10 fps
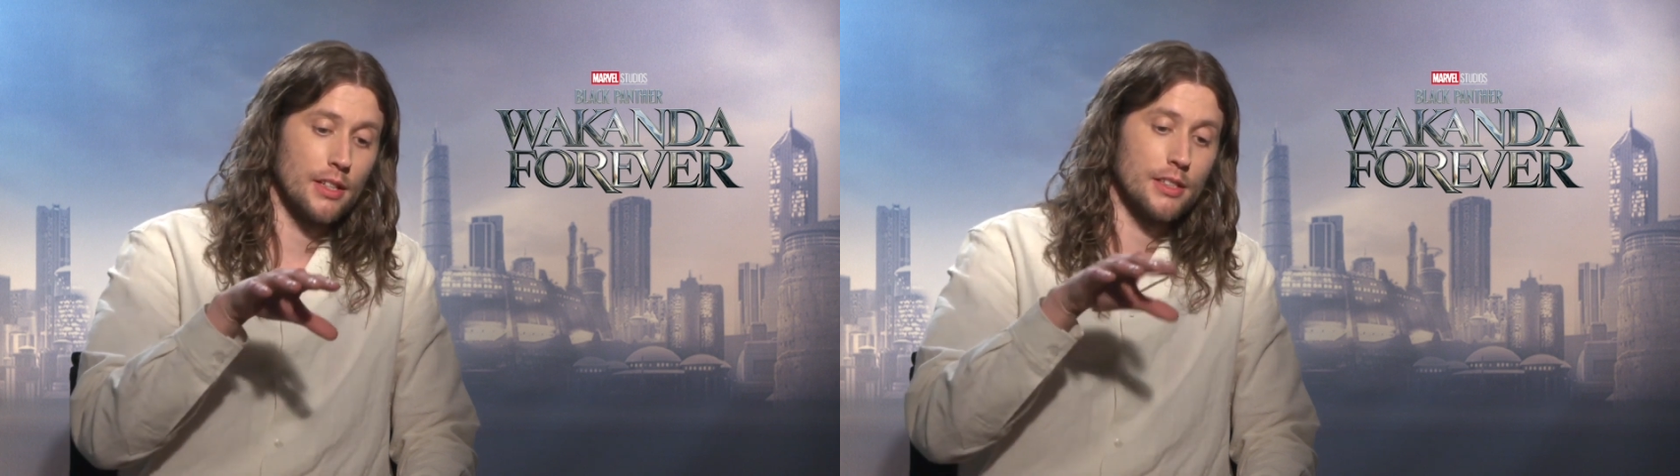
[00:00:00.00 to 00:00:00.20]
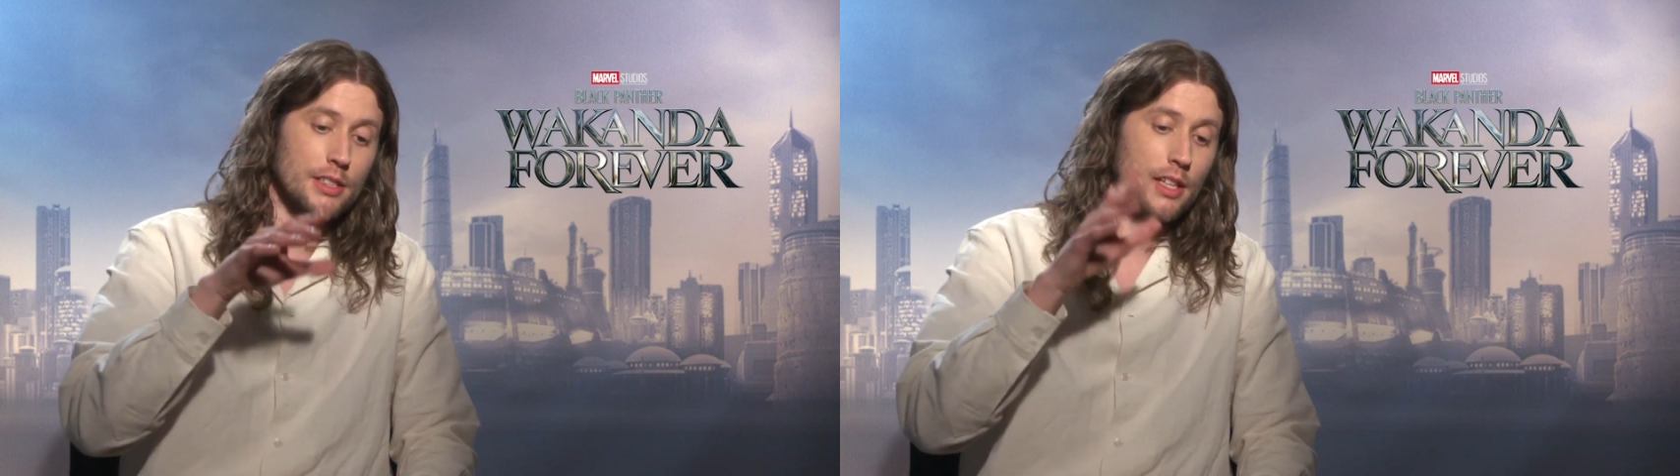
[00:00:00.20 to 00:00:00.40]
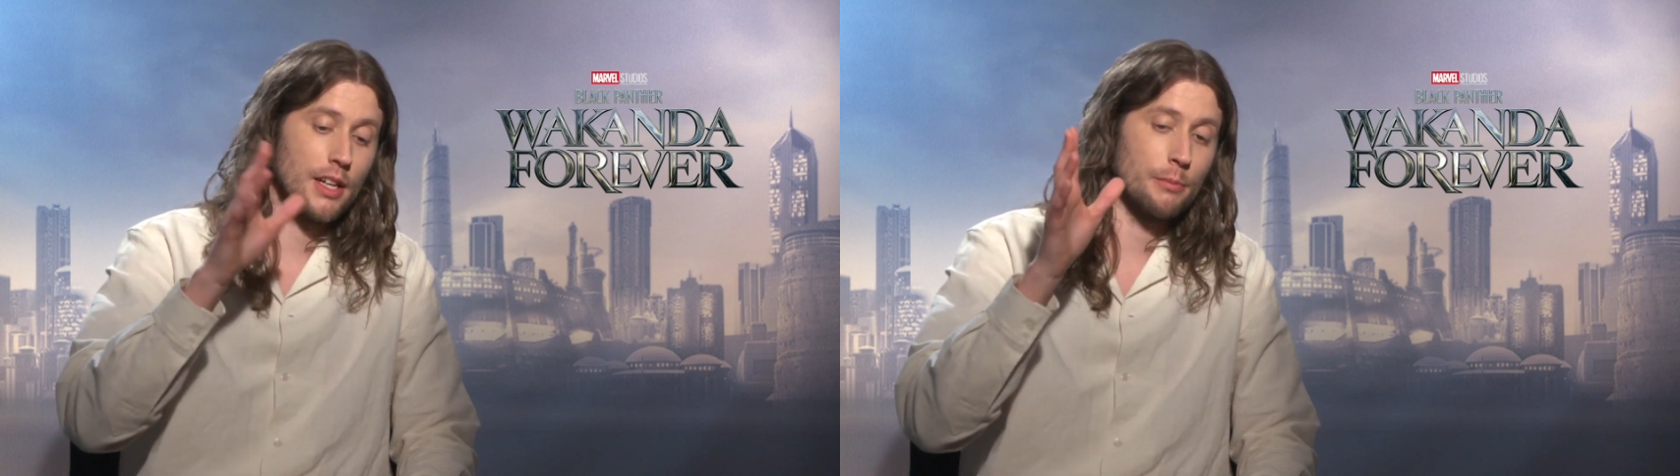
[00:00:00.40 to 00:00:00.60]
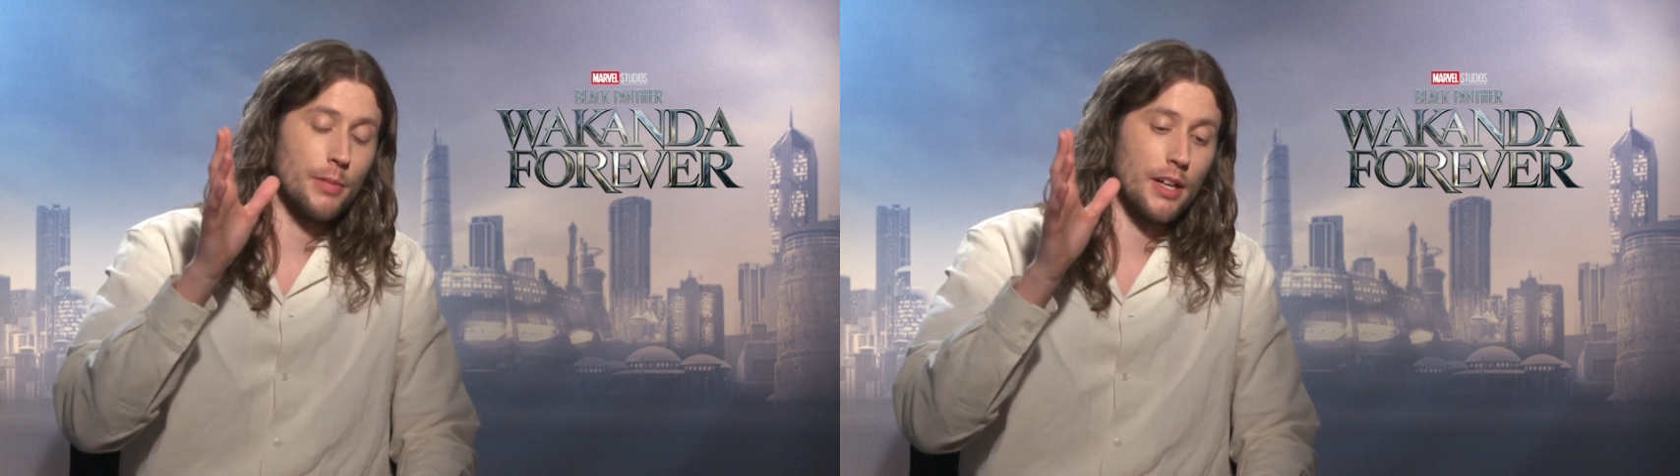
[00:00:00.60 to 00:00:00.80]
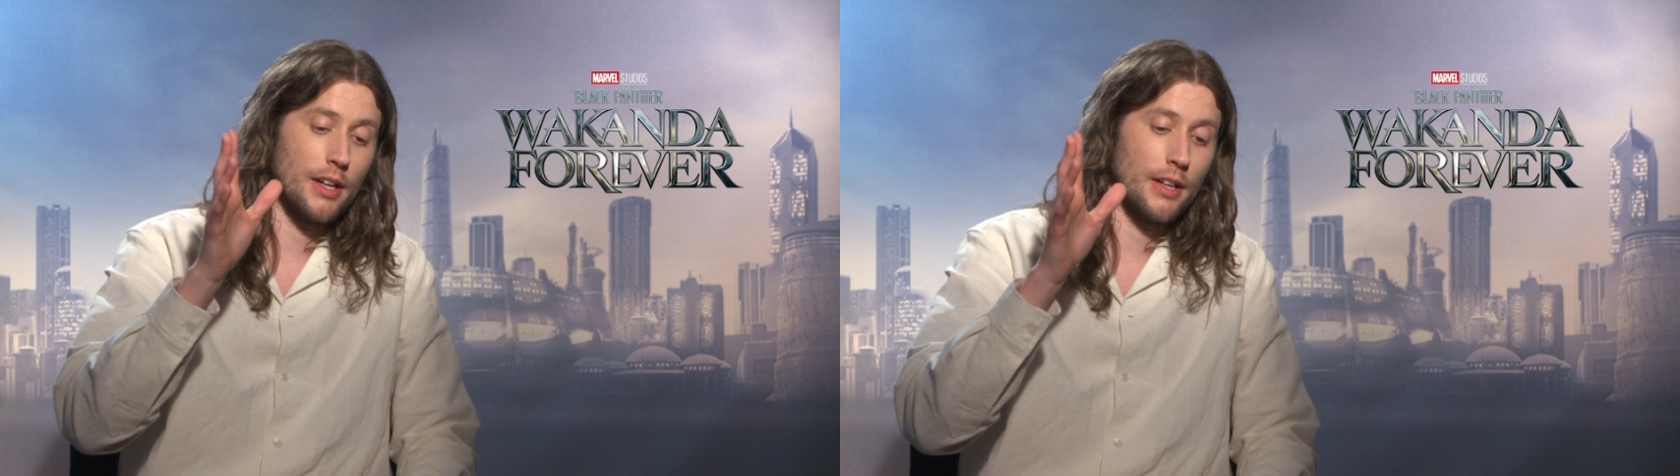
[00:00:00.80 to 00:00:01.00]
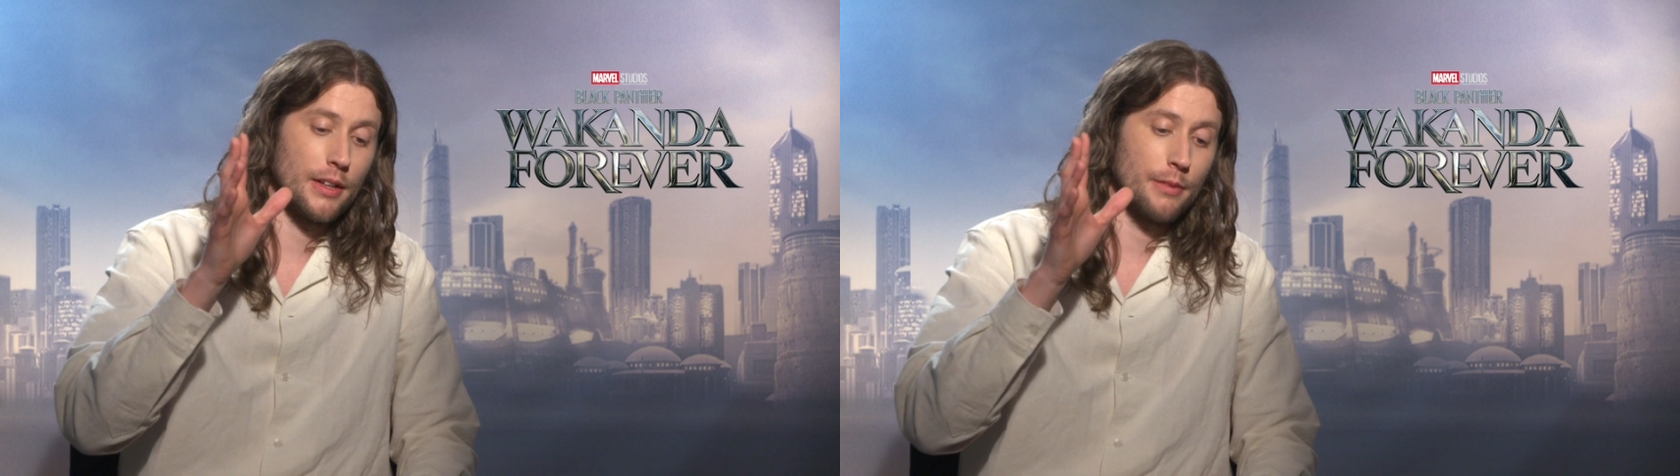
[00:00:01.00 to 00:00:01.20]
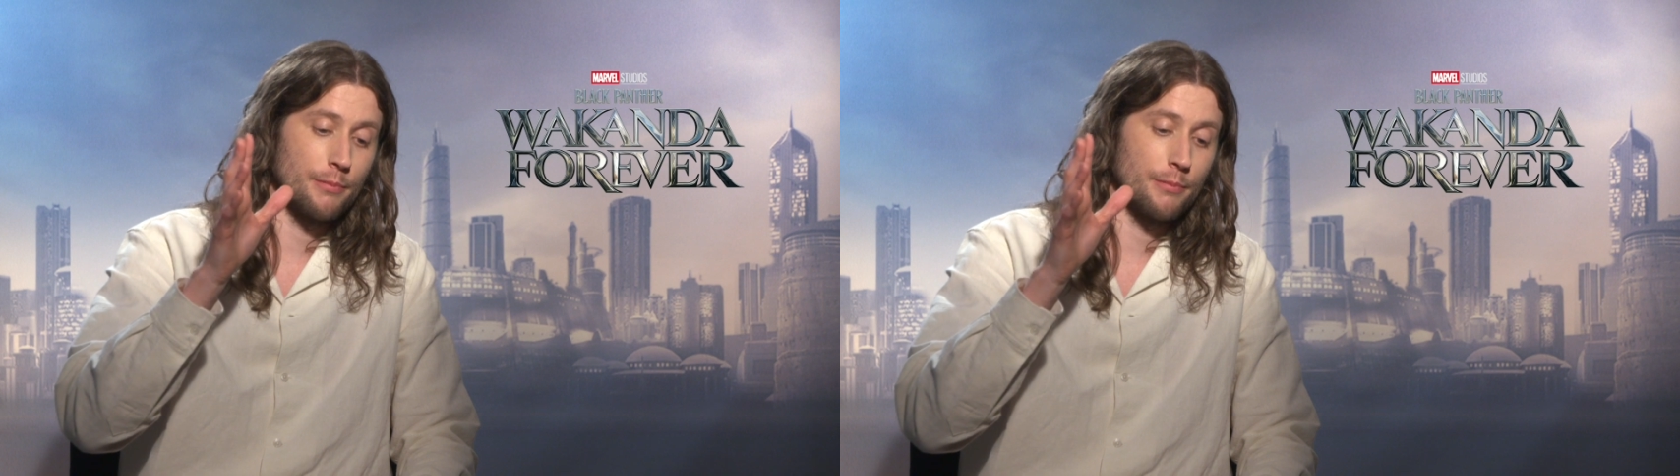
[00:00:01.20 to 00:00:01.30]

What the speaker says: sung by